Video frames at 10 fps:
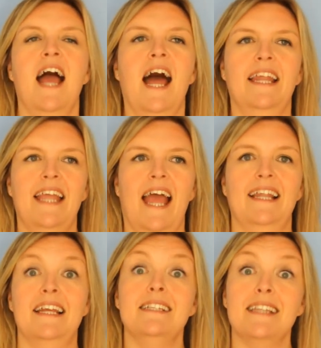And
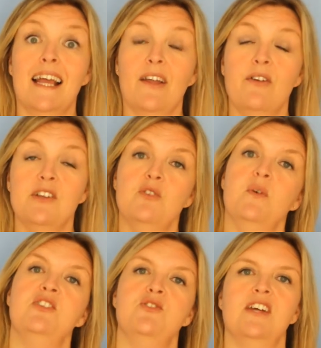again, is that going to
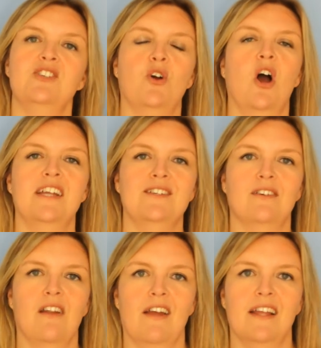interest your ideal
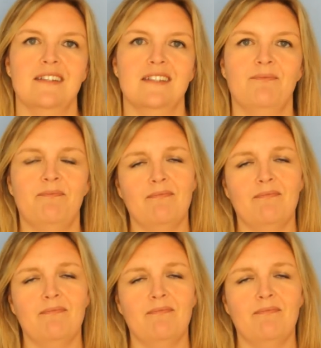clients?